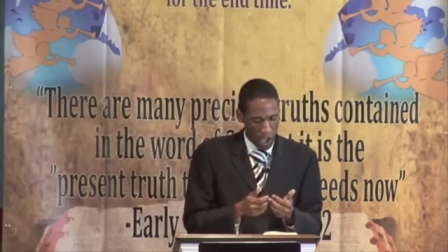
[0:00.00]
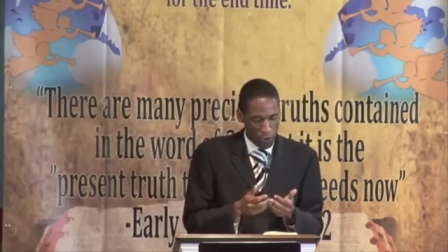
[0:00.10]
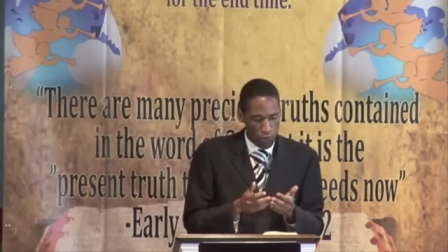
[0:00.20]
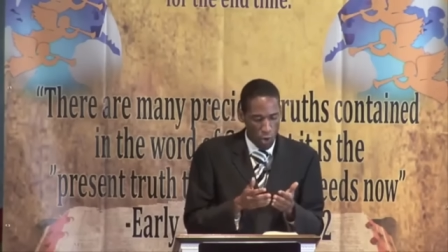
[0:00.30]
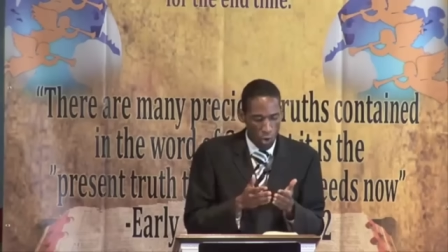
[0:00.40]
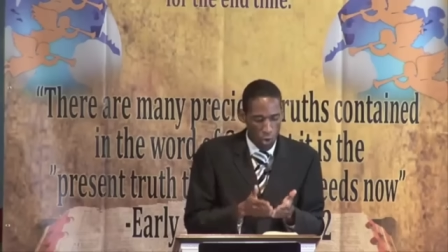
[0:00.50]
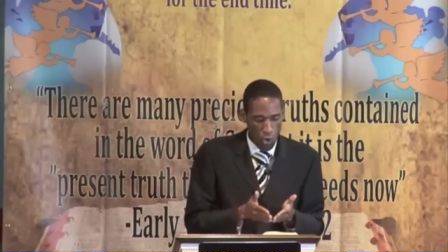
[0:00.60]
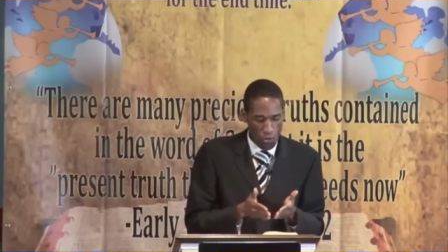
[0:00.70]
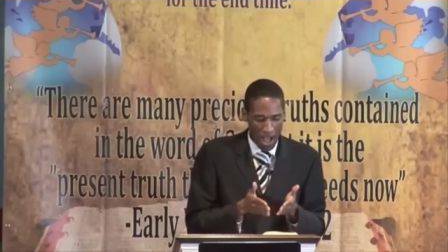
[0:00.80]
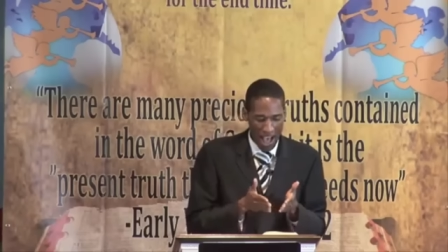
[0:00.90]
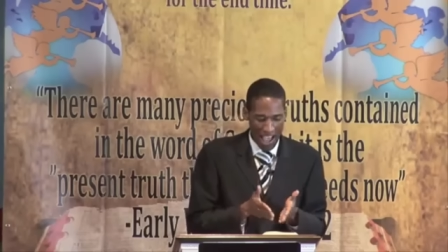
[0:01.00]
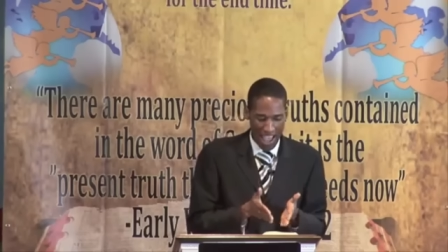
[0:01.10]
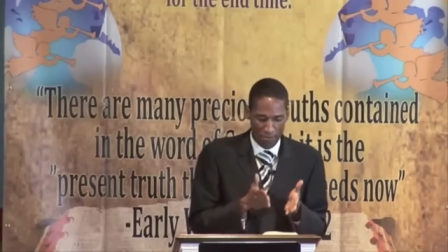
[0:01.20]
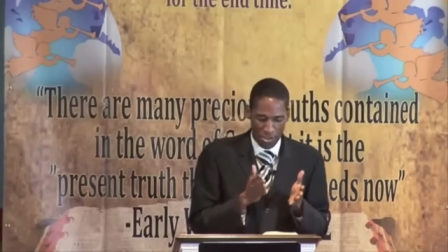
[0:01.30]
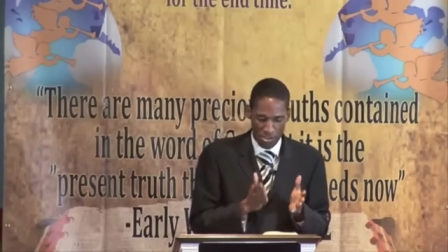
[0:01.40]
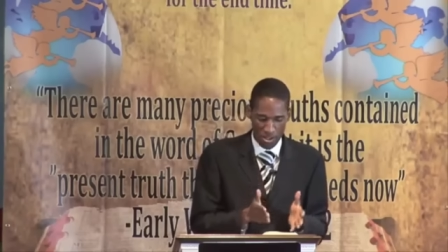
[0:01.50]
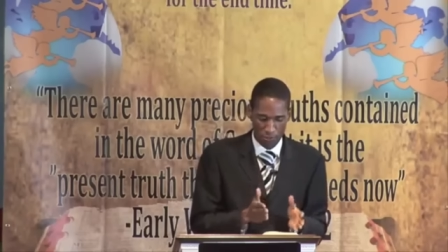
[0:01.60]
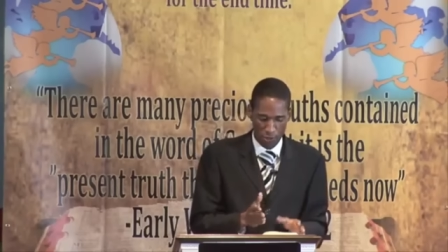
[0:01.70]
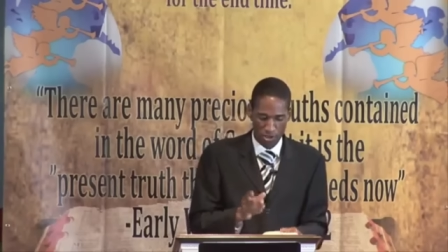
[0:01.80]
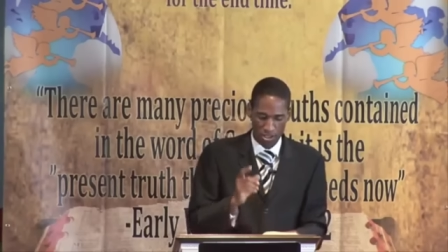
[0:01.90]
for whom I have
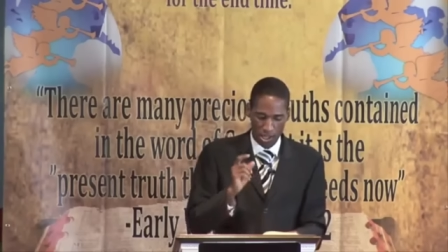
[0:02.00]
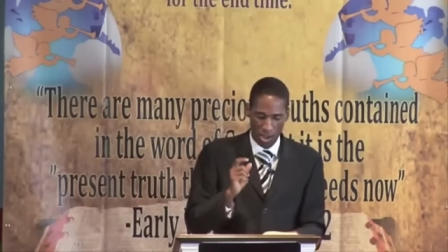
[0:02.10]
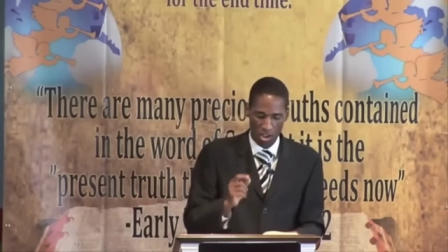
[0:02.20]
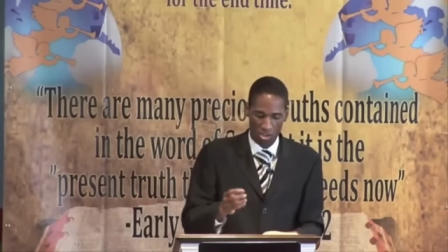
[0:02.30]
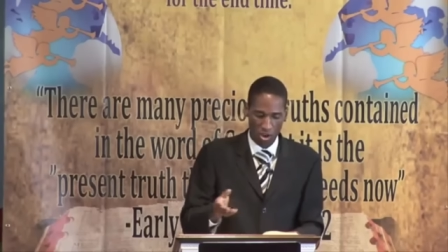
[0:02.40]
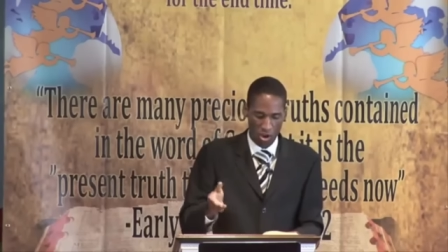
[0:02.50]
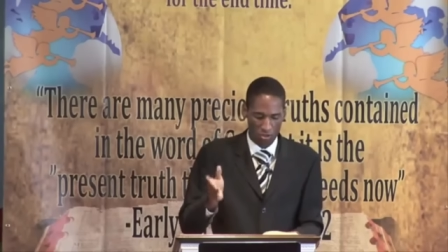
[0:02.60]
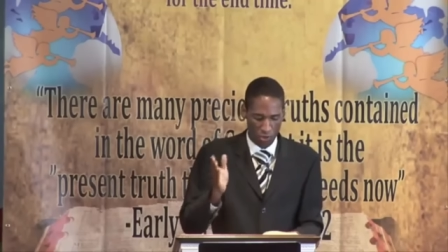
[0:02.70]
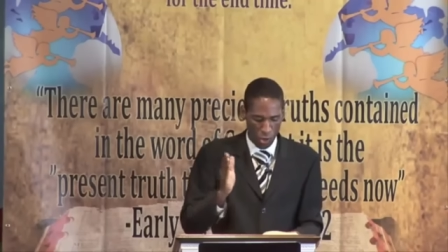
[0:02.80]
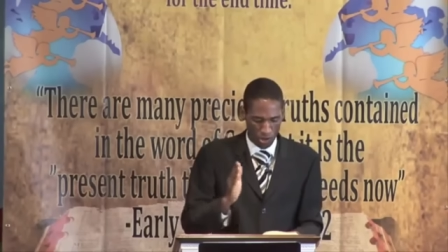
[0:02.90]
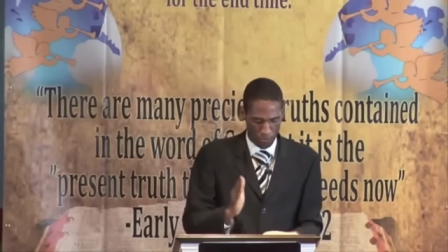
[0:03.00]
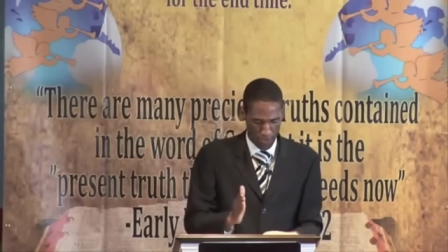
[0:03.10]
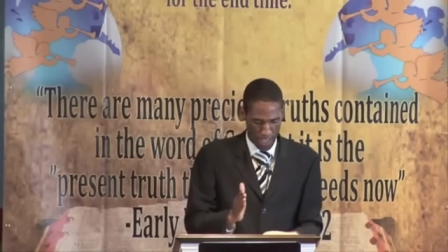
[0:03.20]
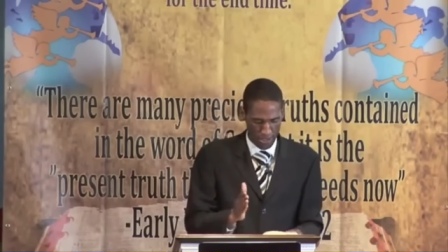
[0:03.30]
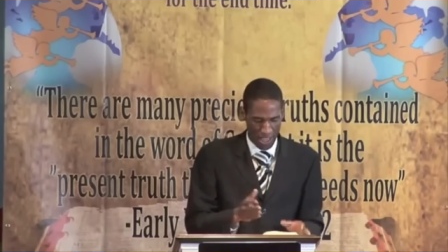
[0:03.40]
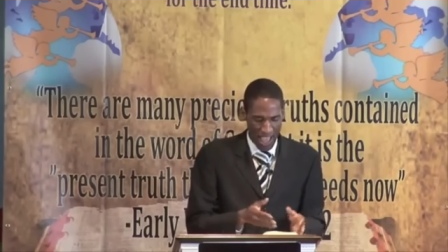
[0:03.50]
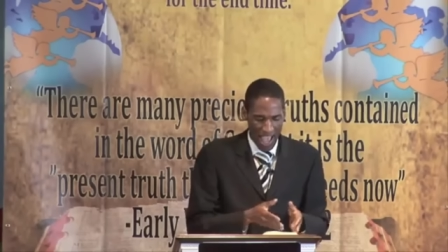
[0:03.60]
suffered the loss of all things,